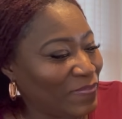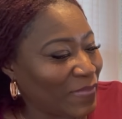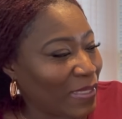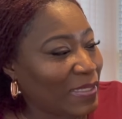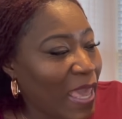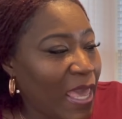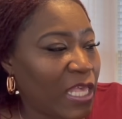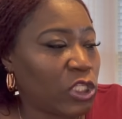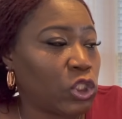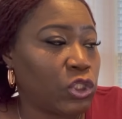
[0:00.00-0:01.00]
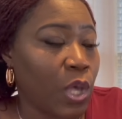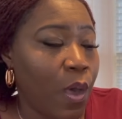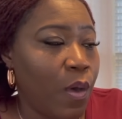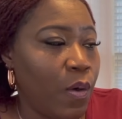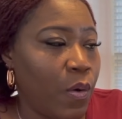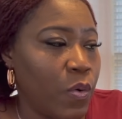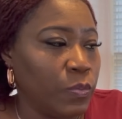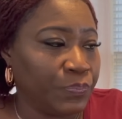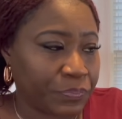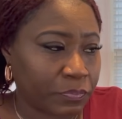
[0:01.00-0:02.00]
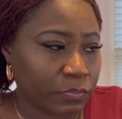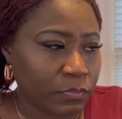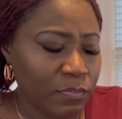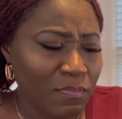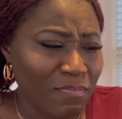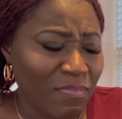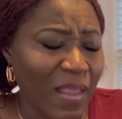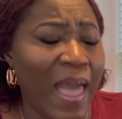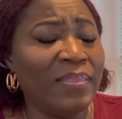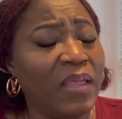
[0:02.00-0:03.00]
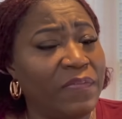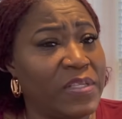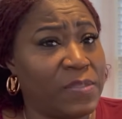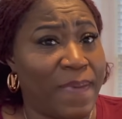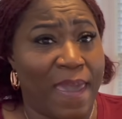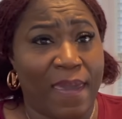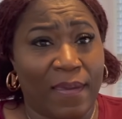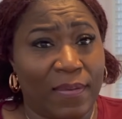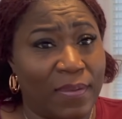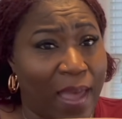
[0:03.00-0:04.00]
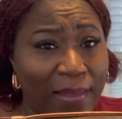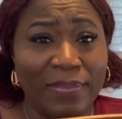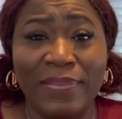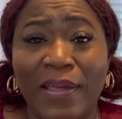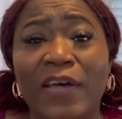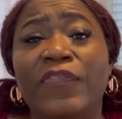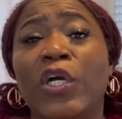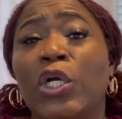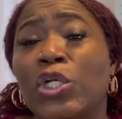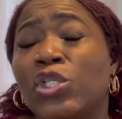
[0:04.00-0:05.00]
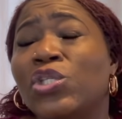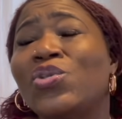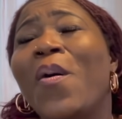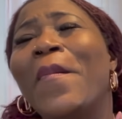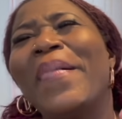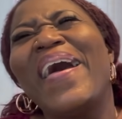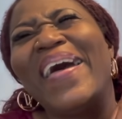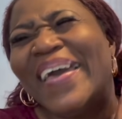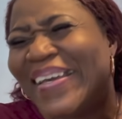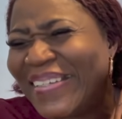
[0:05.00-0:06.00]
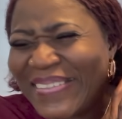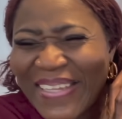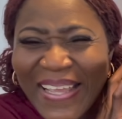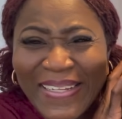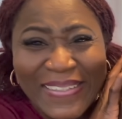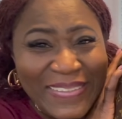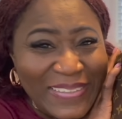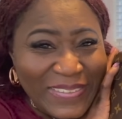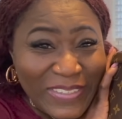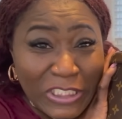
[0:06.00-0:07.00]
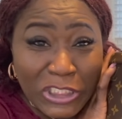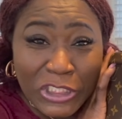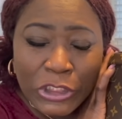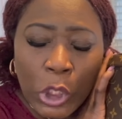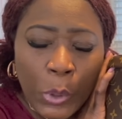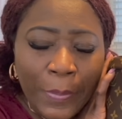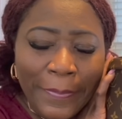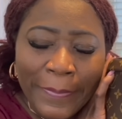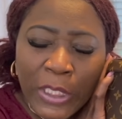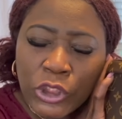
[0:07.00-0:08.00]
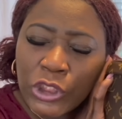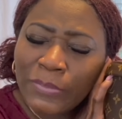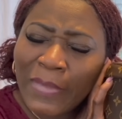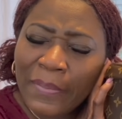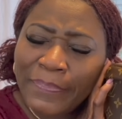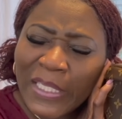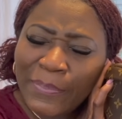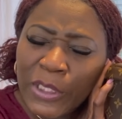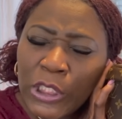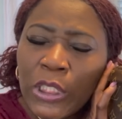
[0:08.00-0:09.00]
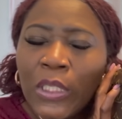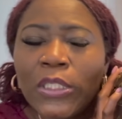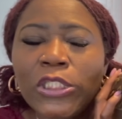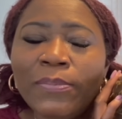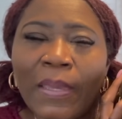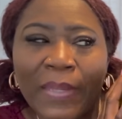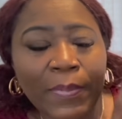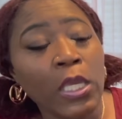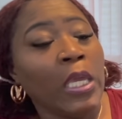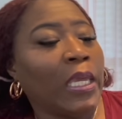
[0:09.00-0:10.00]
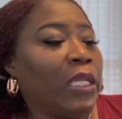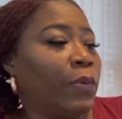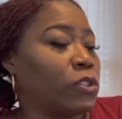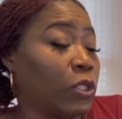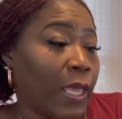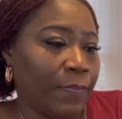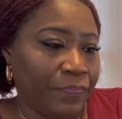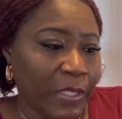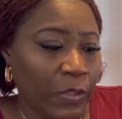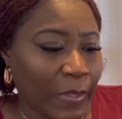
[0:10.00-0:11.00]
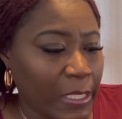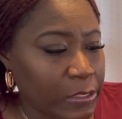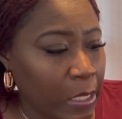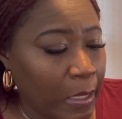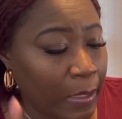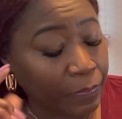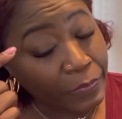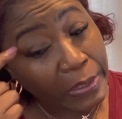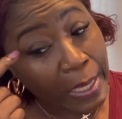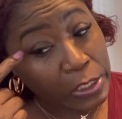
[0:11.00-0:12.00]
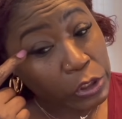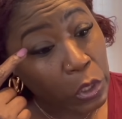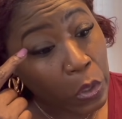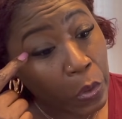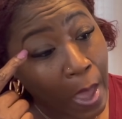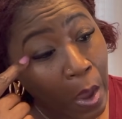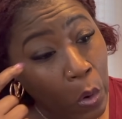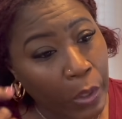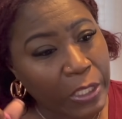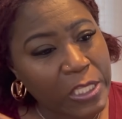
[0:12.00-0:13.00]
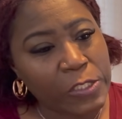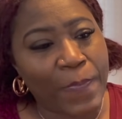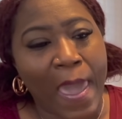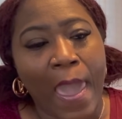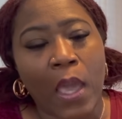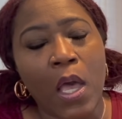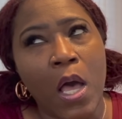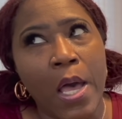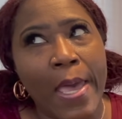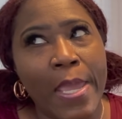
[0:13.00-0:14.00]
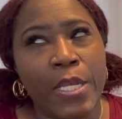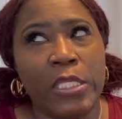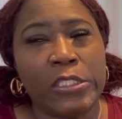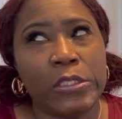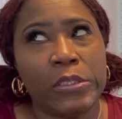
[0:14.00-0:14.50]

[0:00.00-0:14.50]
yes, so I love this bag. I love her so much. I love her so much. She my baby. Anyways, okay. Anyways, yeah, so I ordered this bag on